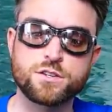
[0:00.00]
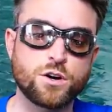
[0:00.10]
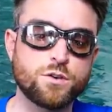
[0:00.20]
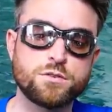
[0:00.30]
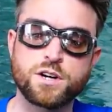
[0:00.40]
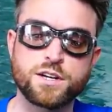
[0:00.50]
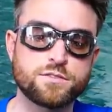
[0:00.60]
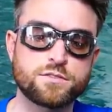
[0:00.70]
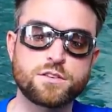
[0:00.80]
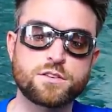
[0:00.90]
go
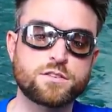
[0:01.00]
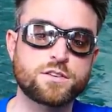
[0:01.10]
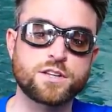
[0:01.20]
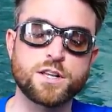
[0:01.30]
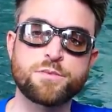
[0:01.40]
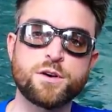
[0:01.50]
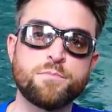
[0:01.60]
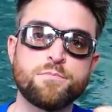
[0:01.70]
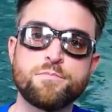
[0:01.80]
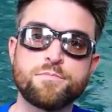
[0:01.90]
and clip
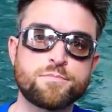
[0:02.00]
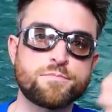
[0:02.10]
them.